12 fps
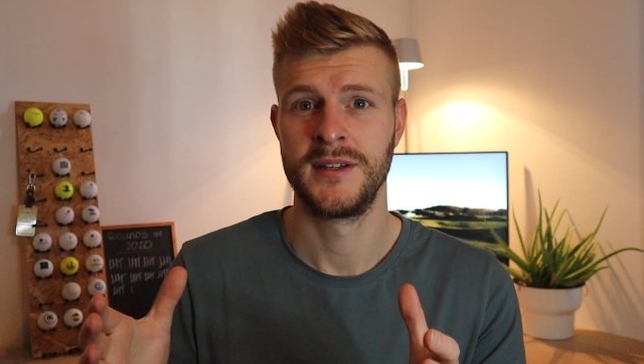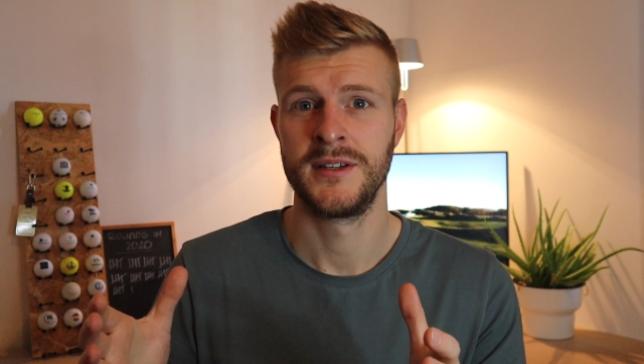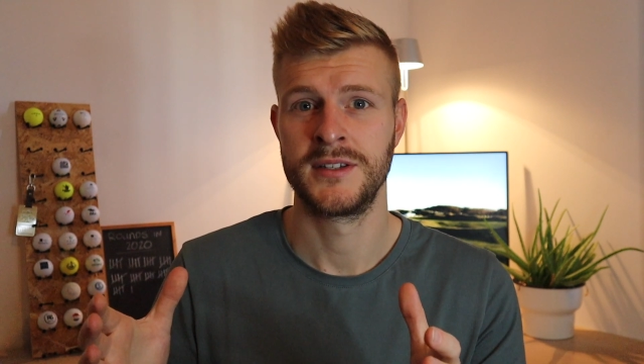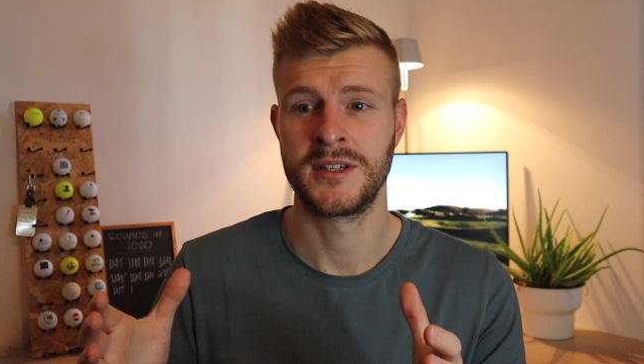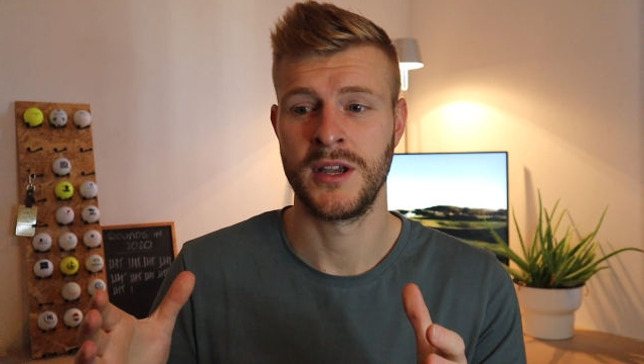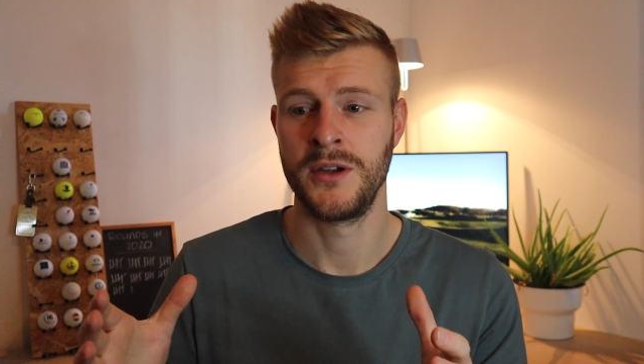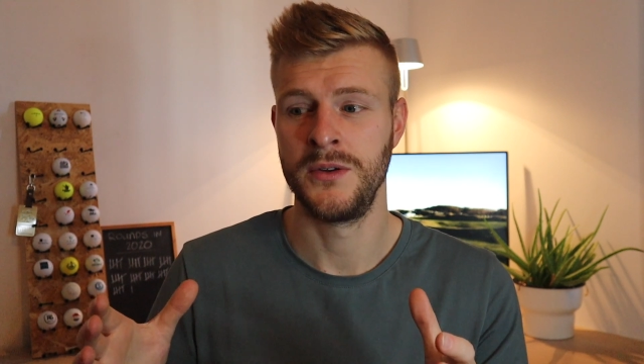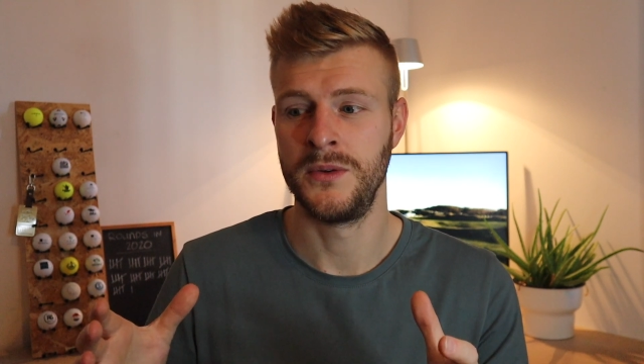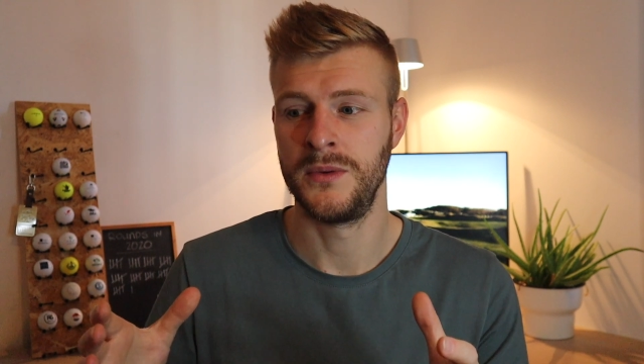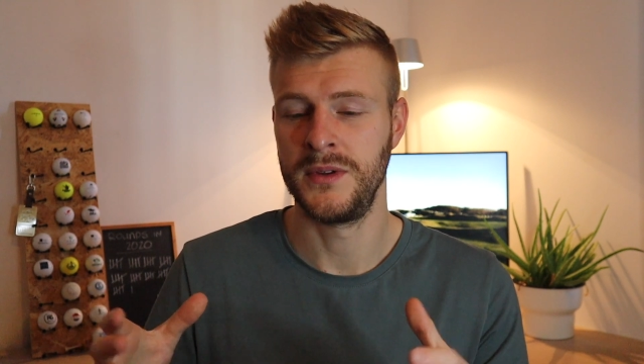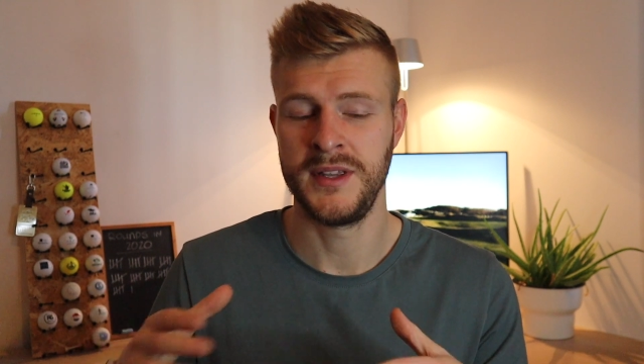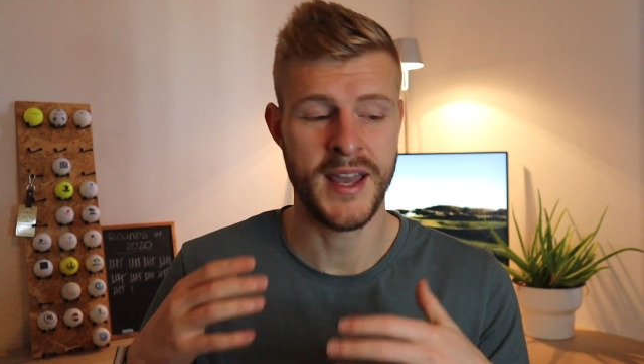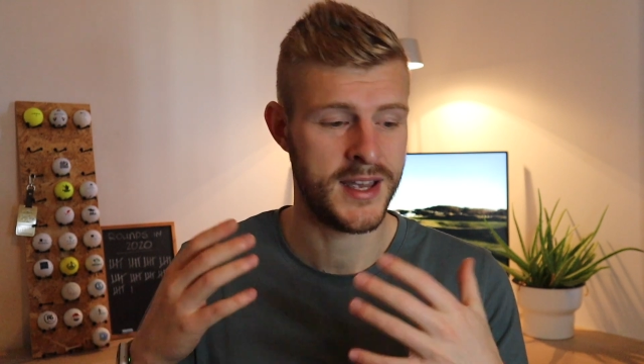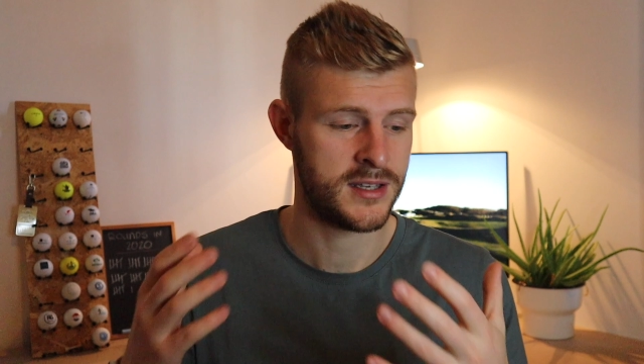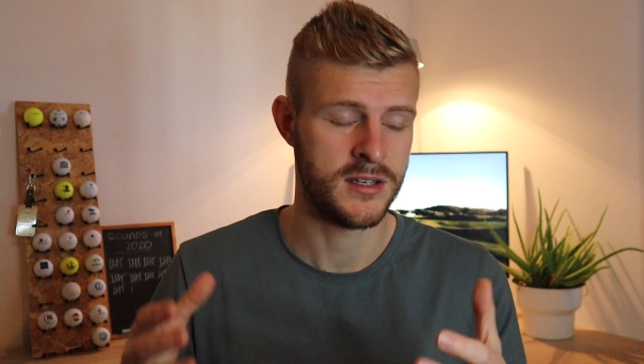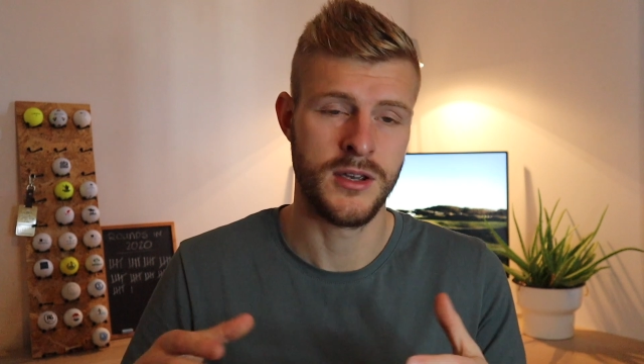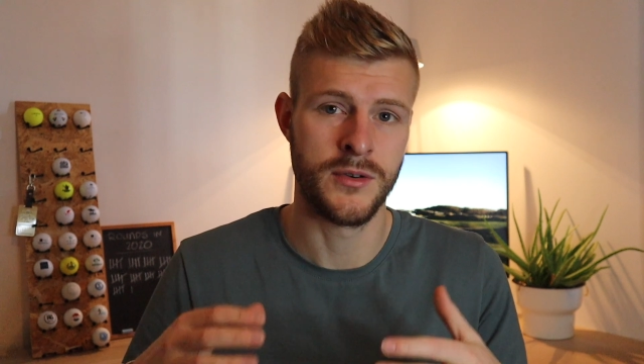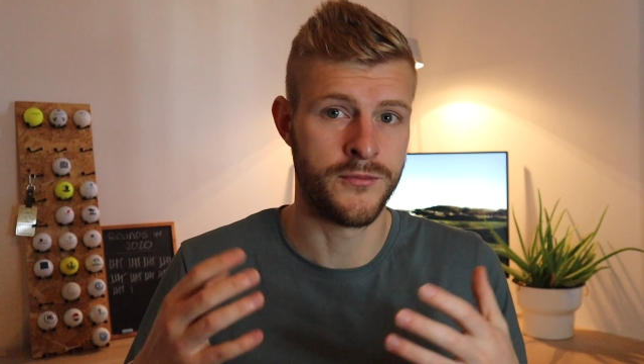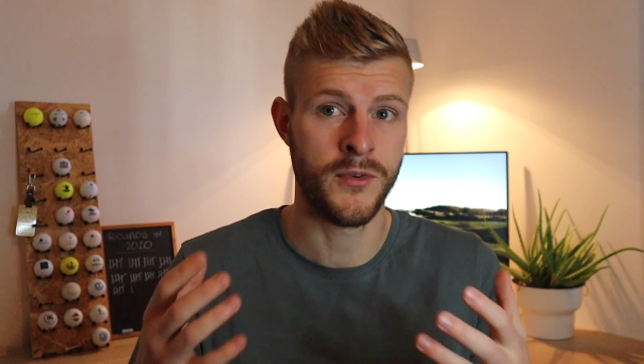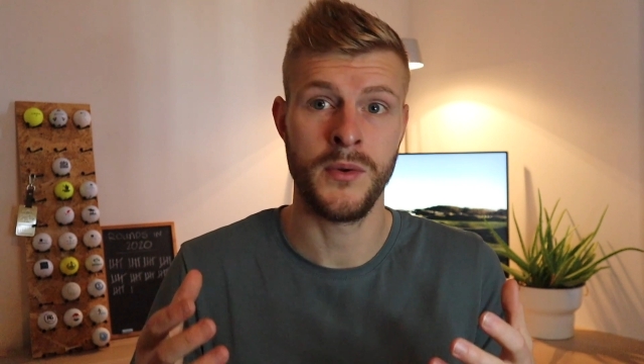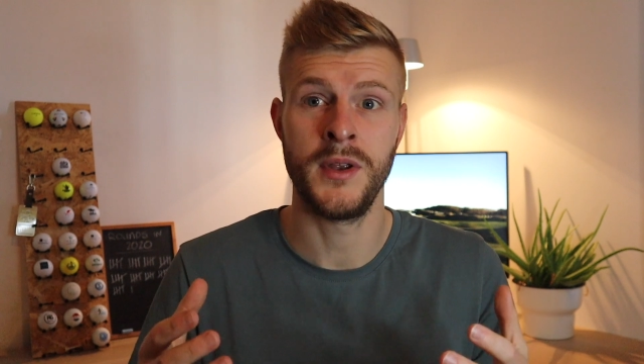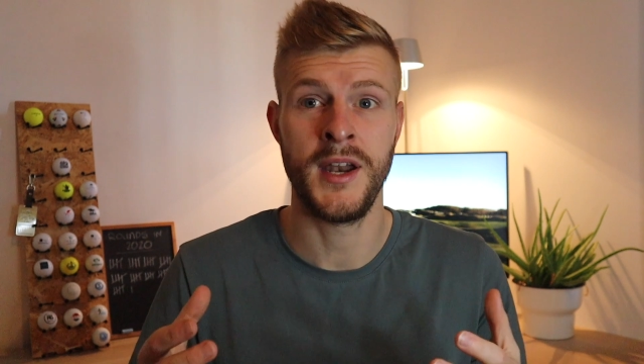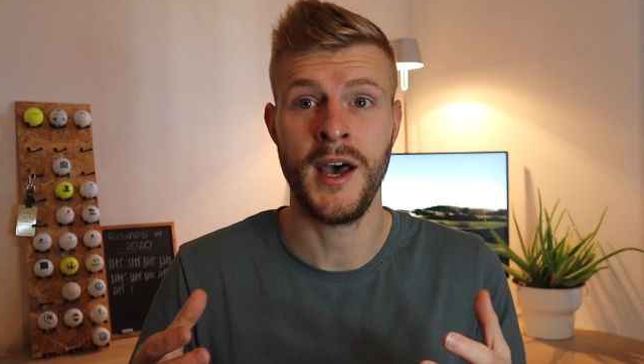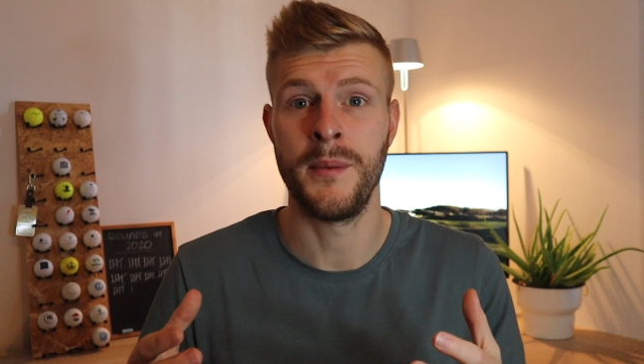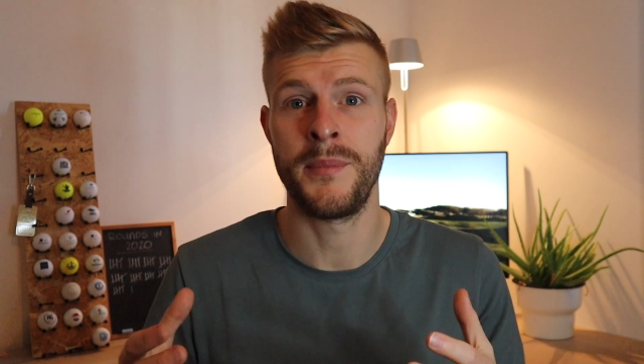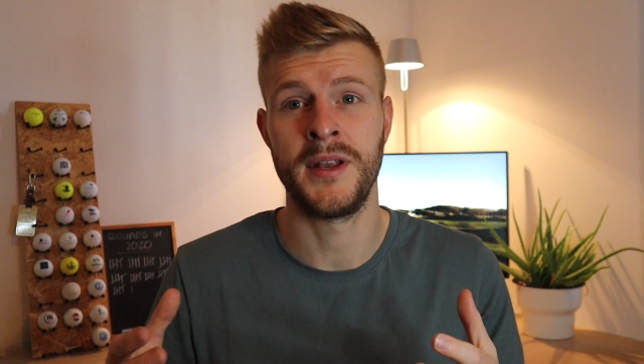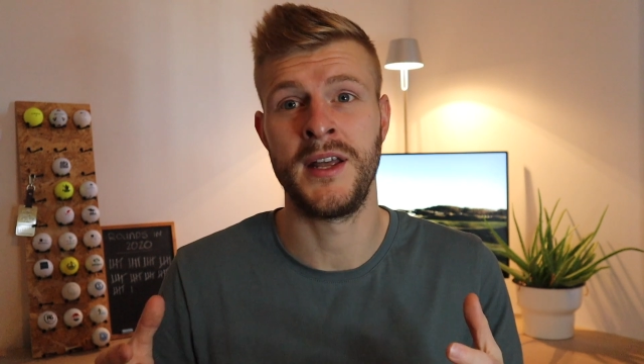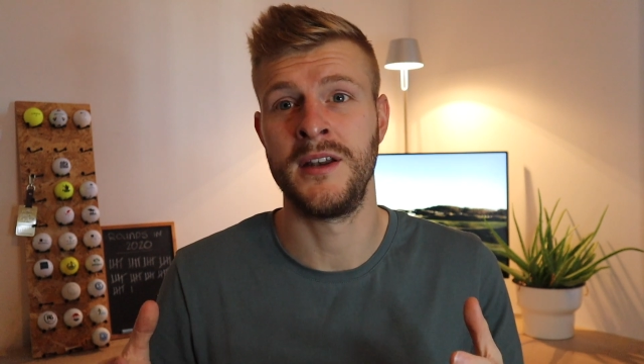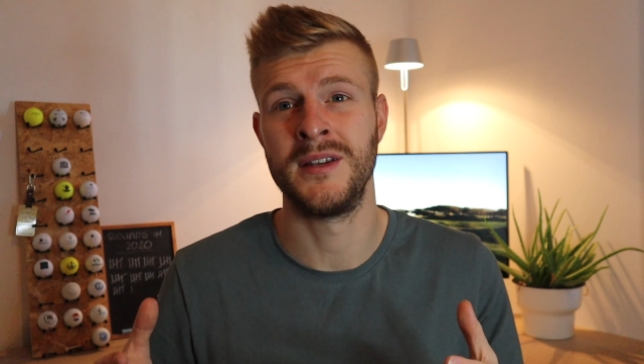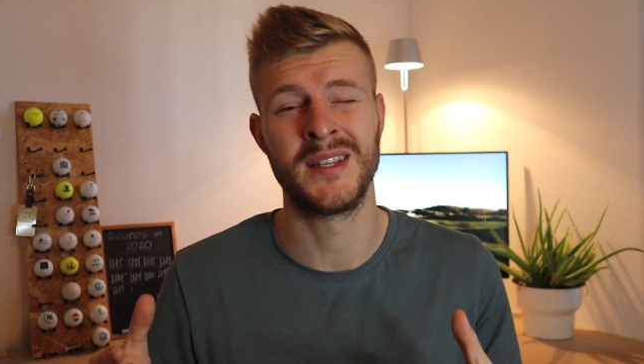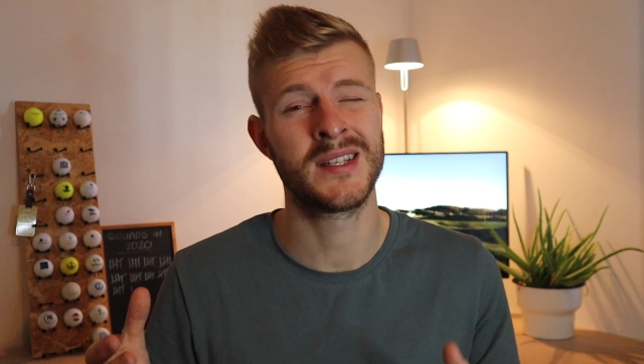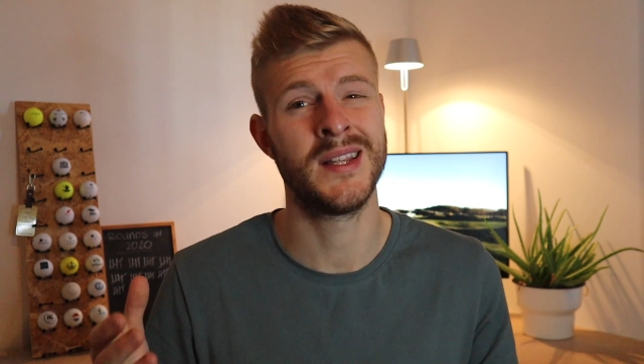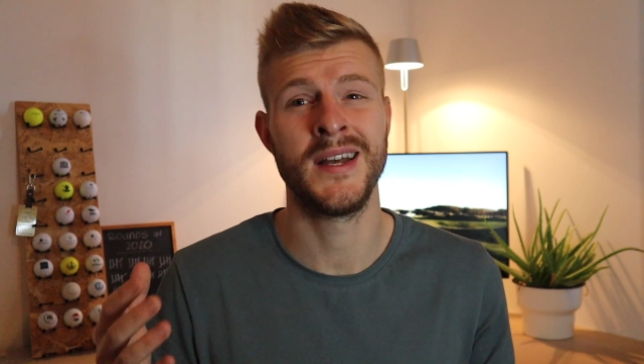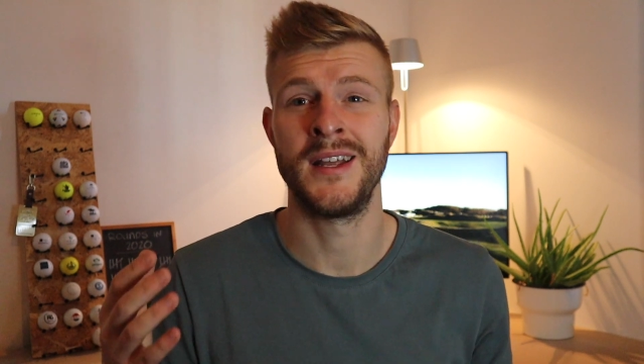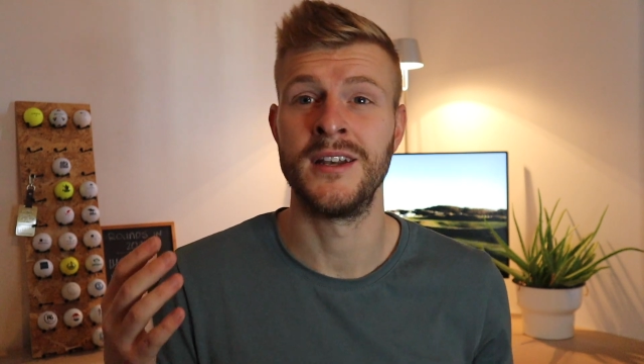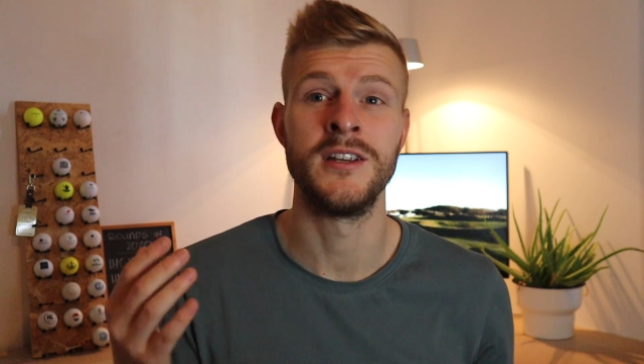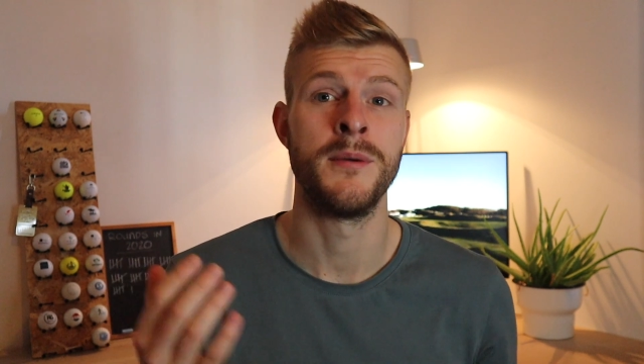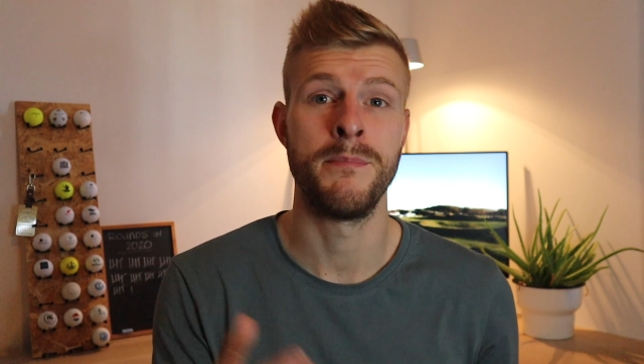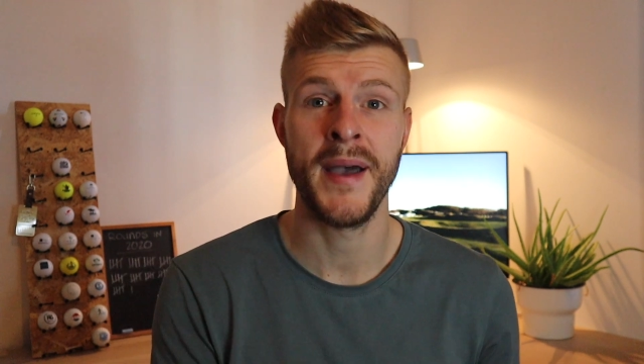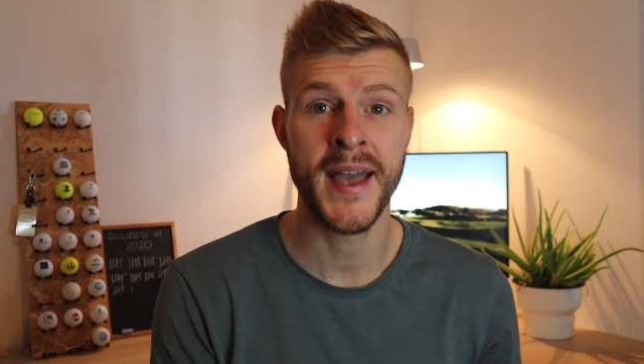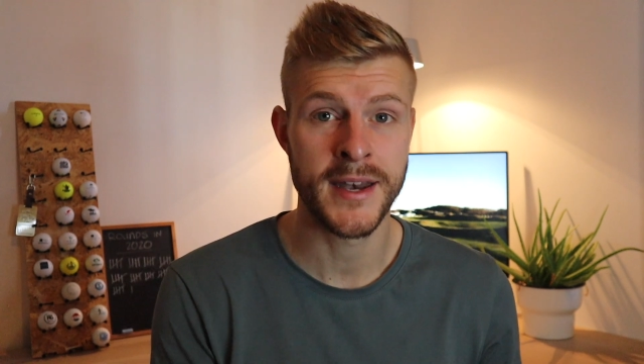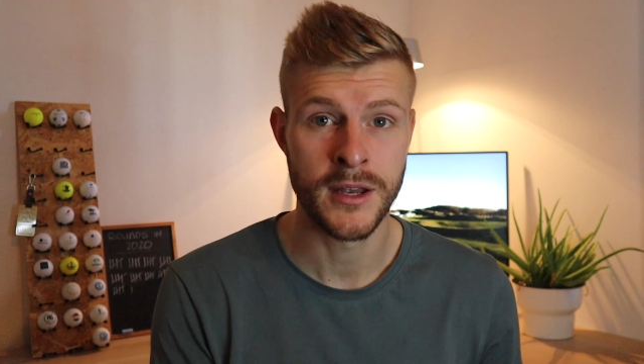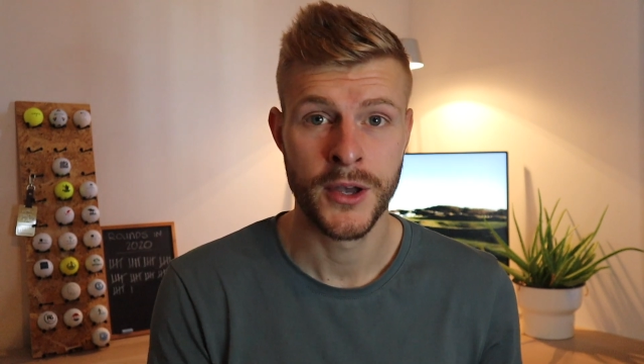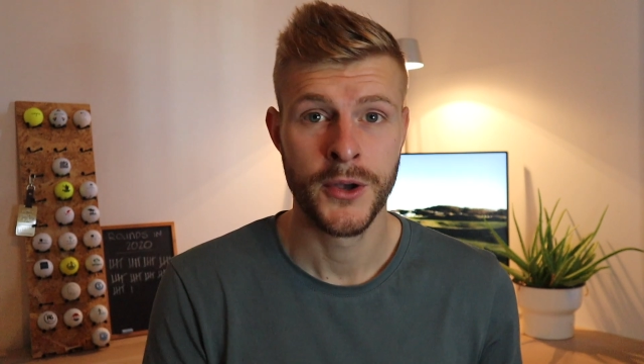So yes, you can roll it up and then slide it under your bed,